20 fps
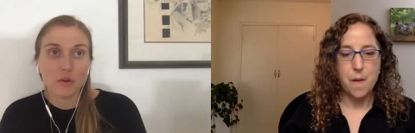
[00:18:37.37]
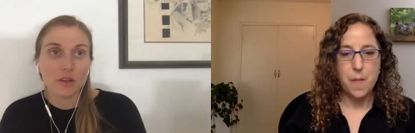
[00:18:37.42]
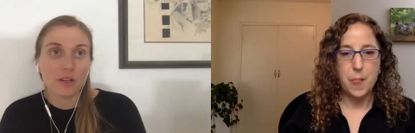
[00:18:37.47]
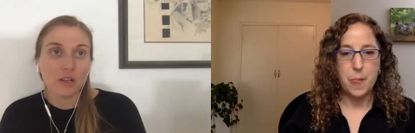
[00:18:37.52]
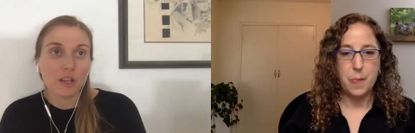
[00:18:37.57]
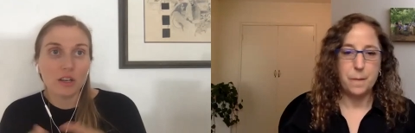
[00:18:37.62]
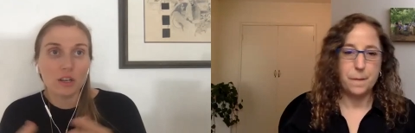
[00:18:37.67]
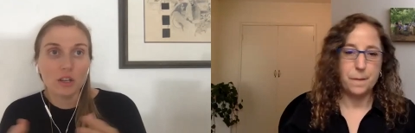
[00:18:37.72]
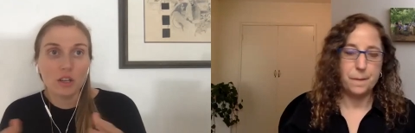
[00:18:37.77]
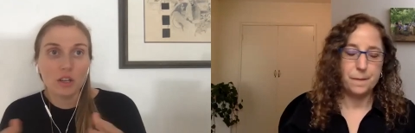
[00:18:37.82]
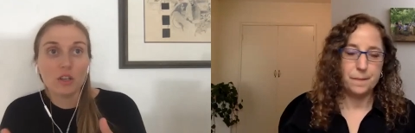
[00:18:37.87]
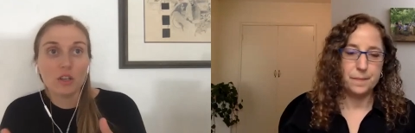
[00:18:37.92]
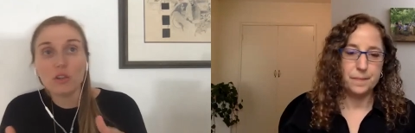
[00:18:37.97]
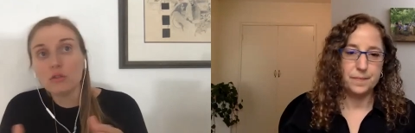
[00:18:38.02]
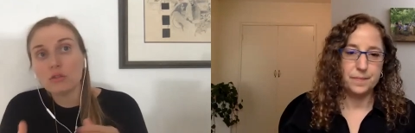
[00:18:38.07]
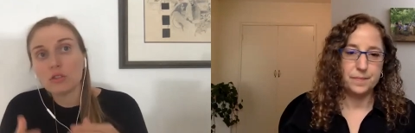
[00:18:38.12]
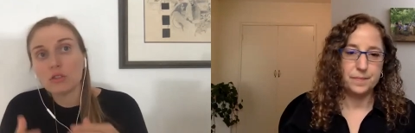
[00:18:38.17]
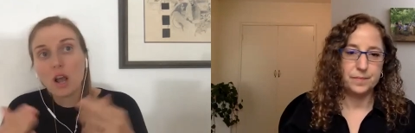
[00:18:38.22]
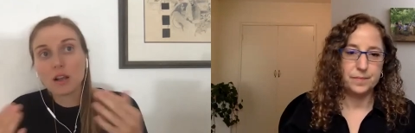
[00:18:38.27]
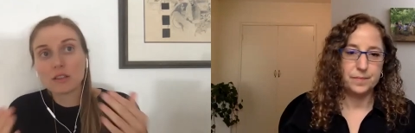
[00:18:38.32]
Speaker 1: and you
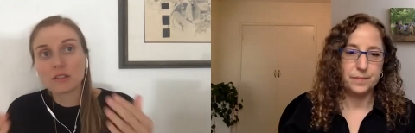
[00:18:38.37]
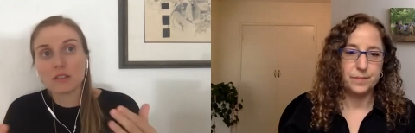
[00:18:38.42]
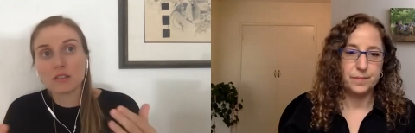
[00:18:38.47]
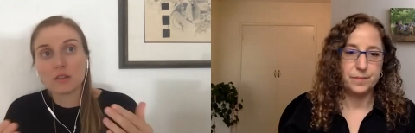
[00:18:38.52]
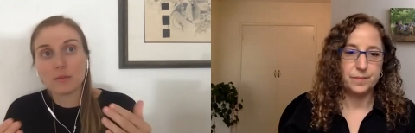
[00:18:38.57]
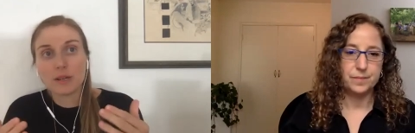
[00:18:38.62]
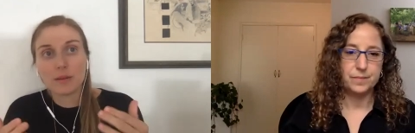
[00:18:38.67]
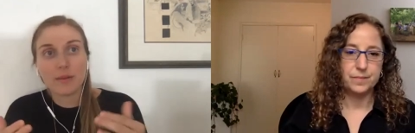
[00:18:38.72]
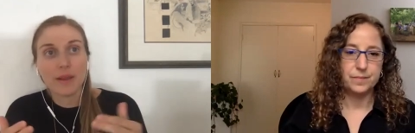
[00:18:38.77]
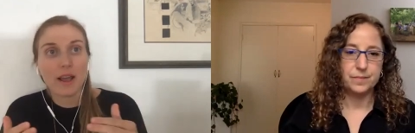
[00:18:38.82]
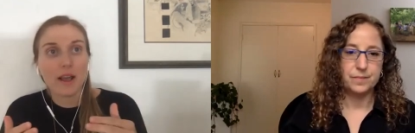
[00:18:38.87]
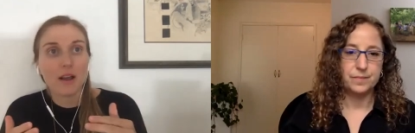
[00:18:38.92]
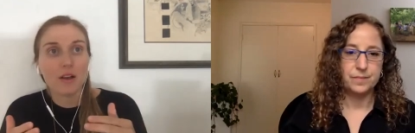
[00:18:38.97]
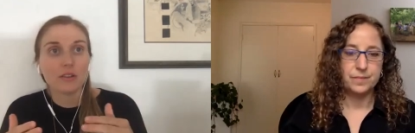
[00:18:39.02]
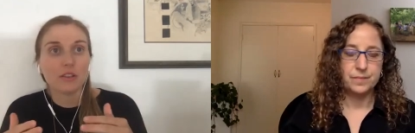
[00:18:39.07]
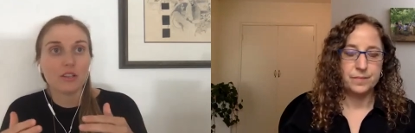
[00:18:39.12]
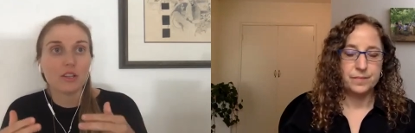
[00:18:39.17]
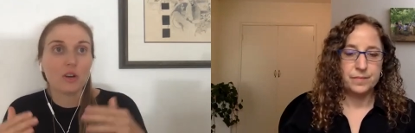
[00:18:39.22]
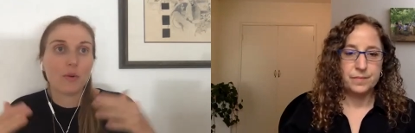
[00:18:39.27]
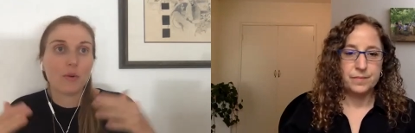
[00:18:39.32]
talked a little bit about, you
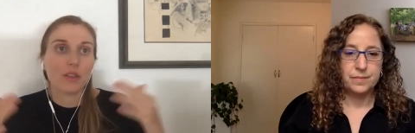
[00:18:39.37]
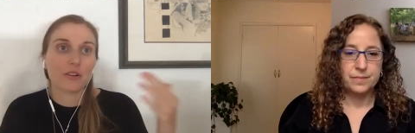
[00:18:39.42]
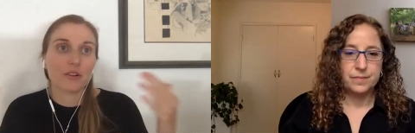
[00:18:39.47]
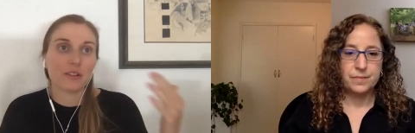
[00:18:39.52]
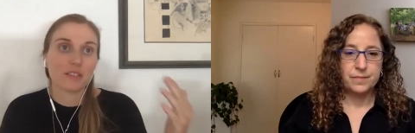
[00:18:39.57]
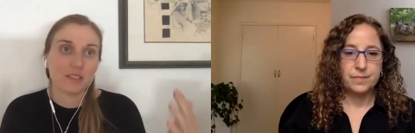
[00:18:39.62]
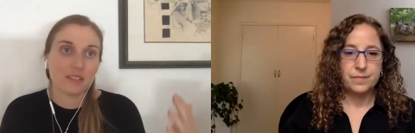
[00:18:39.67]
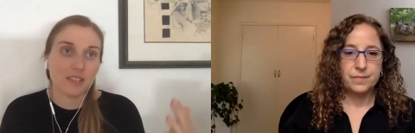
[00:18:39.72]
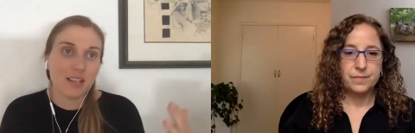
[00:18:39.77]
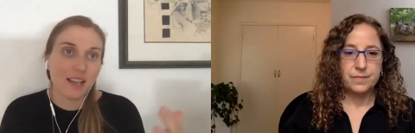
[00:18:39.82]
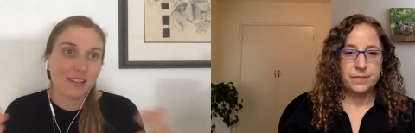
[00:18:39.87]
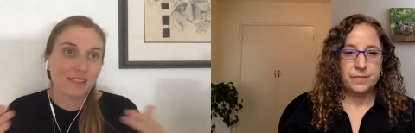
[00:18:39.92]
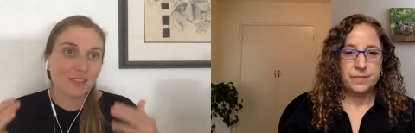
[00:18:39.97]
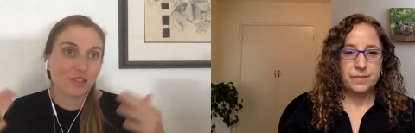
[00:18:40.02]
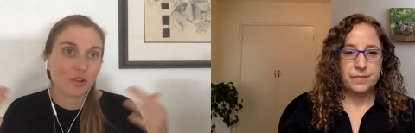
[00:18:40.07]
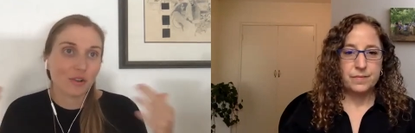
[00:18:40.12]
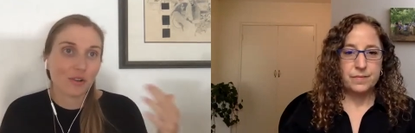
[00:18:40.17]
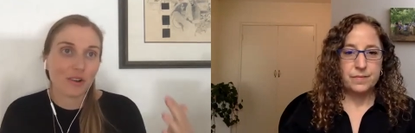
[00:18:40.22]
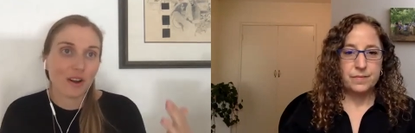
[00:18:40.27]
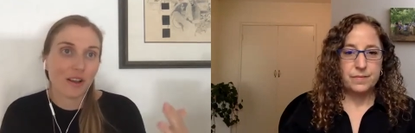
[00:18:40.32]
know, whether it's a tent or
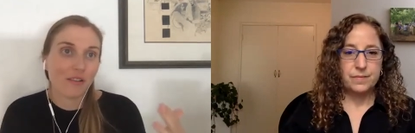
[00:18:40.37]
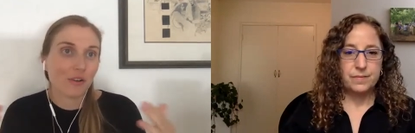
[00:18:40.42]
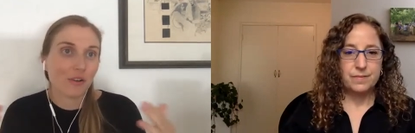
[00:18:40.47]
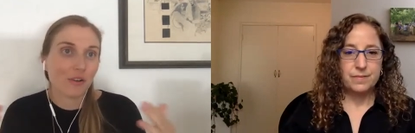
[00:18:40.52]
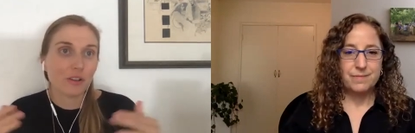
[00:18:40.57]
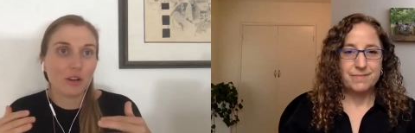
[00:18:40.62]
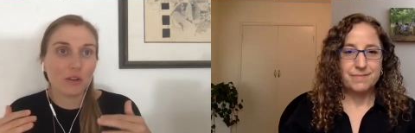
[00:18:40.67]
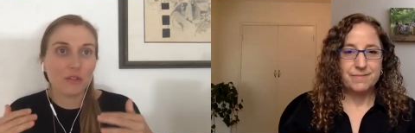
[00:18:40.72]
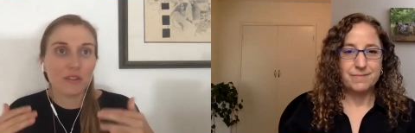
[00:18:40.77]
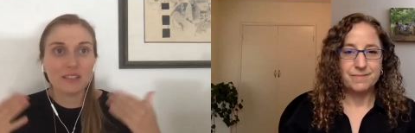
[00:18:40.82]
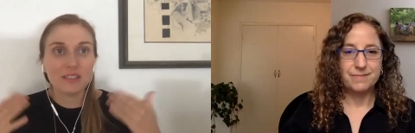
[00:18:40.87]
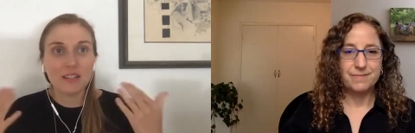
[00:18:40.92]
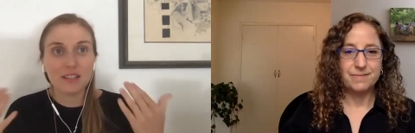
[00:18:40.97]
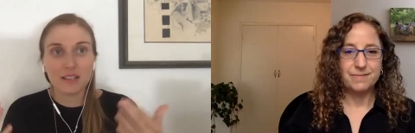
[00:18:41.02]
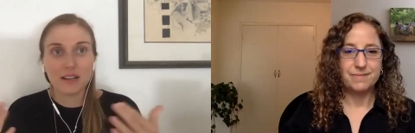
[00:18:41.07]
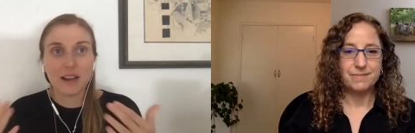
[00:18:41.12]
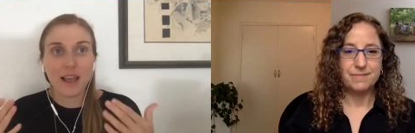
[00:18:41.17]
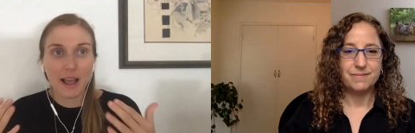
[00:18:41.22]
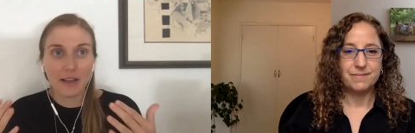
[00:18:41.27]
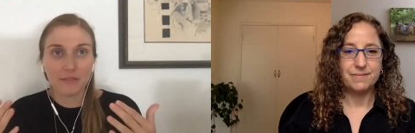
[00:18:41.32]
whatever, you know, this doesn't
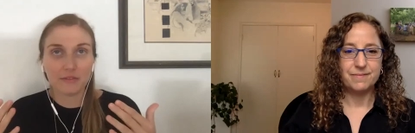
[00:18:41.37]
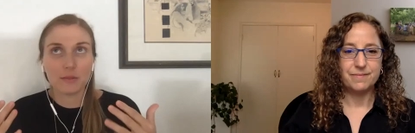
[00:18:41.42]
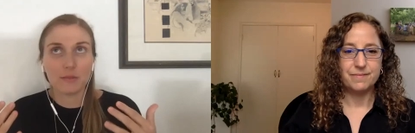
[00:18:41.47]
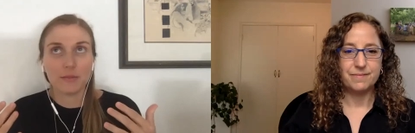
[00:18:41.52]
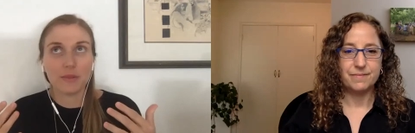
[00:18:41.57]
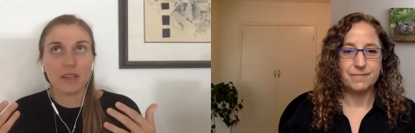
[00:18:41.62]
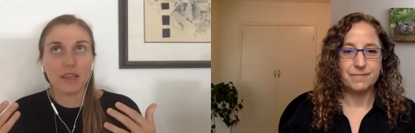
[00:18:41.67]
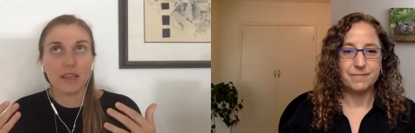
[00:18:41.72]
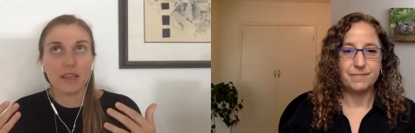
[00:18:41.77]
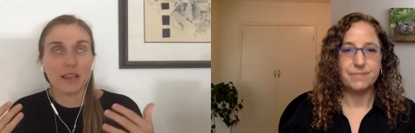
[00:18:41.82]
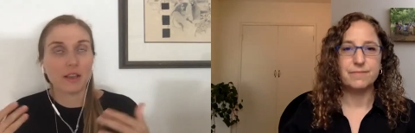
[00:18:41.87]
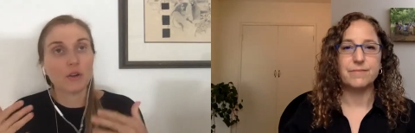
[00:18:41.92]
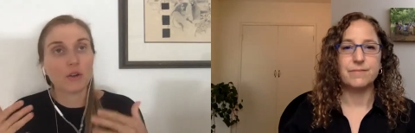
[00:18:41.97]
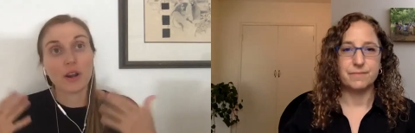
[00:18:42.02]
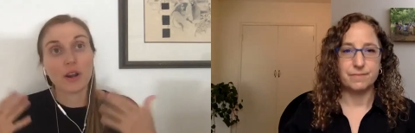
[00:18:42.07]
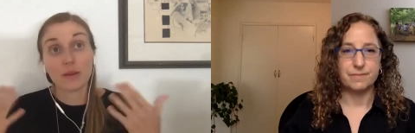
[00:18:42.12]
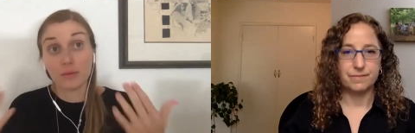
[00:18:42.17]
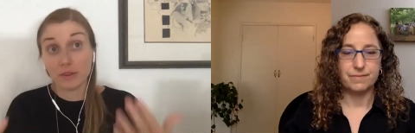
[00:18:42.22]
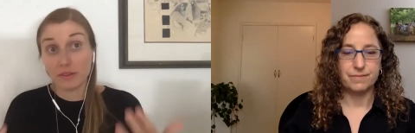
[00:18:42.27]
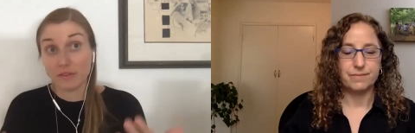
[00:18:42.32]
have to be
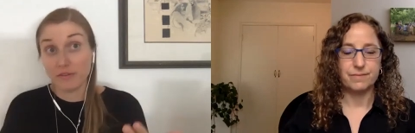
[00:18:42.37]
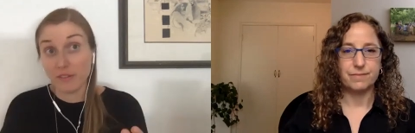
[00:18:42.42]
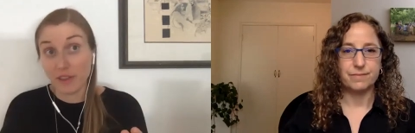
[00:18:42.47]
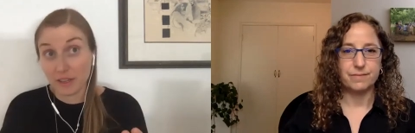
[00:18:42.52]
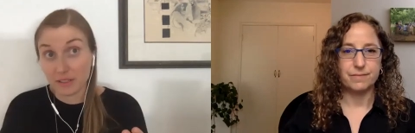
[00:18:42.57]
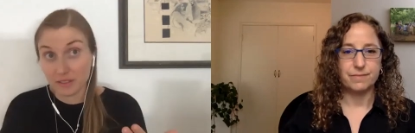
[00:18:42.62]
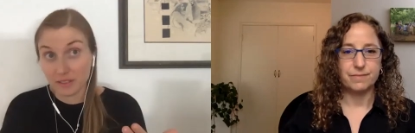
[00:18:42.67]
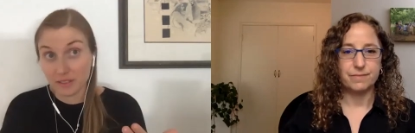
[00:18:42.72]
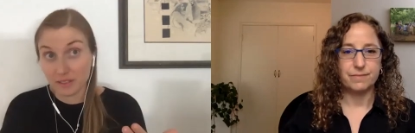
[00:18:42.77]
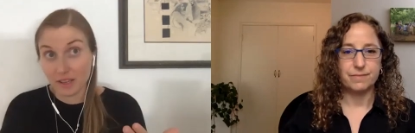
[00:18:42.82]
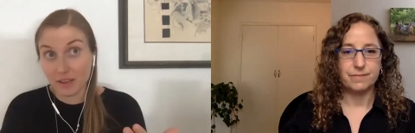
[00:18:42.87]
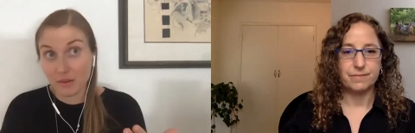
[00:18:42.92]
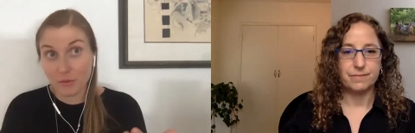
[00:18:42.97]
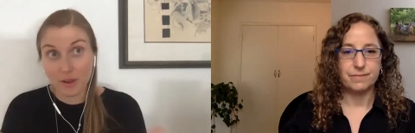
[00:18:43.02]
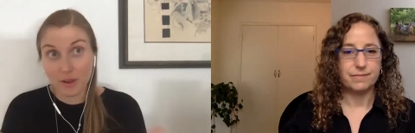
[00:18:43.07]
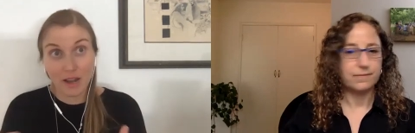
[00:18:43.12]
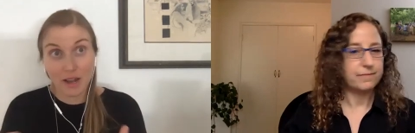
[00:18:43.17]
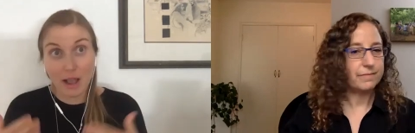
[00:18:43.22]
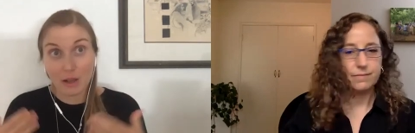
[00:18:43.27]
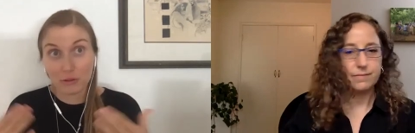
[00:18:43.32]
incredibly fancy what
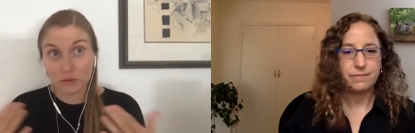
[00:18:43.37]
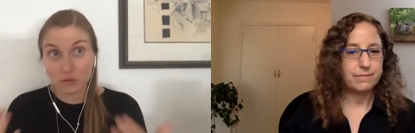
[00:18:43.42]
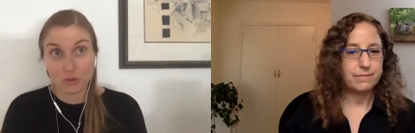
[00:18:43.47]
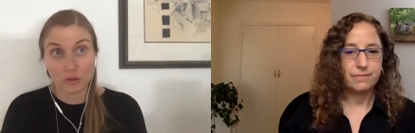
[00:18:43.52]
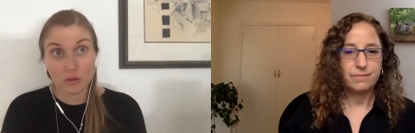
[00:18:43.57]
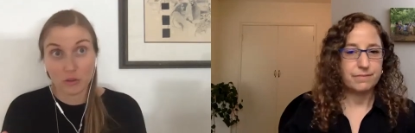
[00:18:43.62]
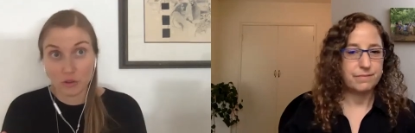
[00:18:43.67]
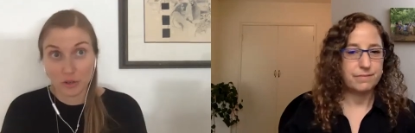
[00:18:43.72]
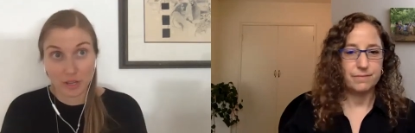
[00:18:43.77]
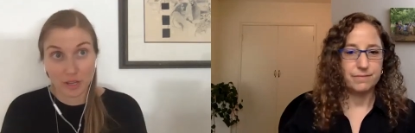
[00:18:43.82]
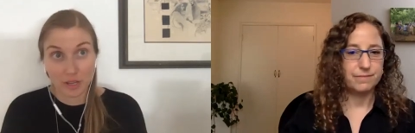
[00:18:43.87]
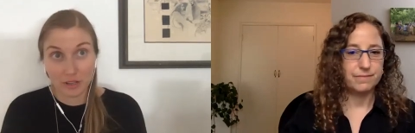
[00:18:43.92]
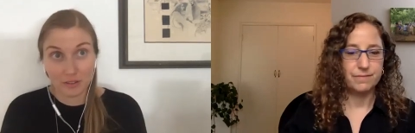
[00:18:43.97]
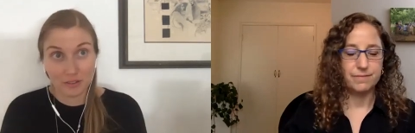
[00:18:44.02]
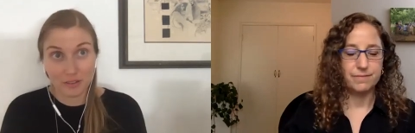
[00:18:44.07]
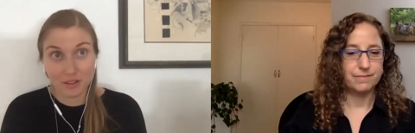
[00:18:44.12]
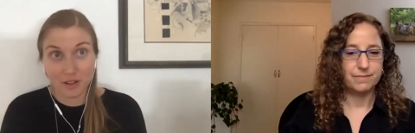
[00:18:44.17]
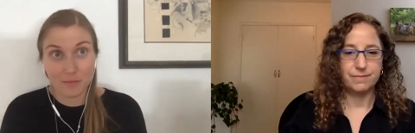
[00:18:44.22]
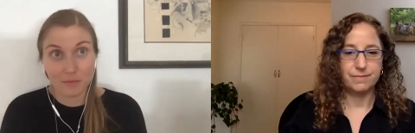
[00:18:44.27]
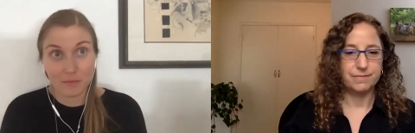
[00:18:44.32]
outdoor learning
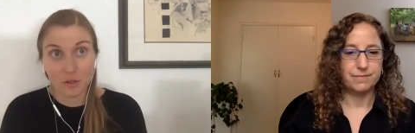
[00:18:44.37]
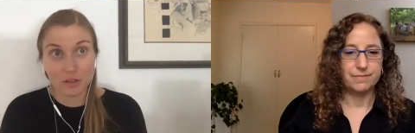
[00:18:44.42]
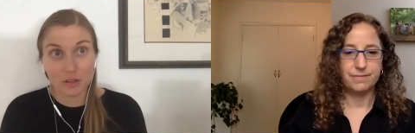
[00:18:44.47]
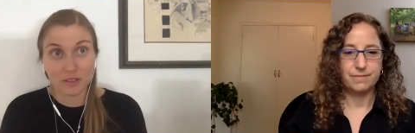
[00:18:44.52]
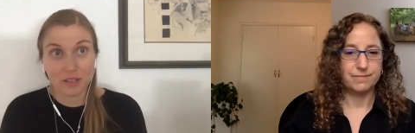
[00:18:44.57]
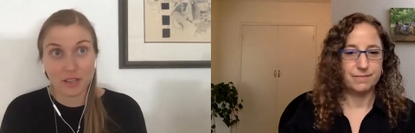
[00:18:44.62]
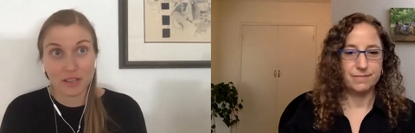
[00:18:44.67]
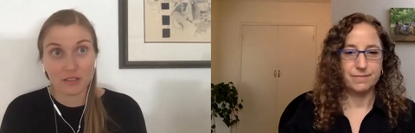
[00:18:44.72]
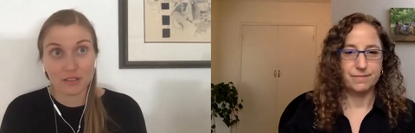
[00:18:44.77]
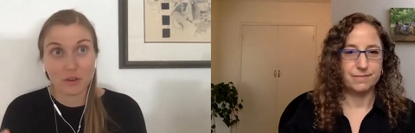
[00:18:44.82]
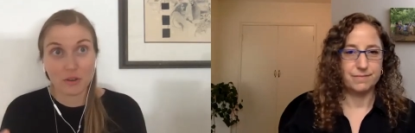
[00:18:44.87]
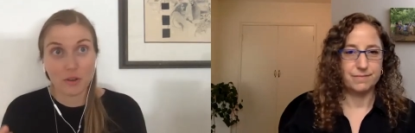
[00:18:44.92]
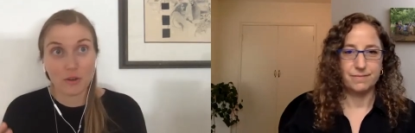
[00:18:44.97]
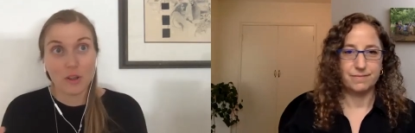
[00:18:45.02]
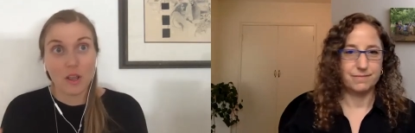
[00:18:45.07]
um, looks like. So,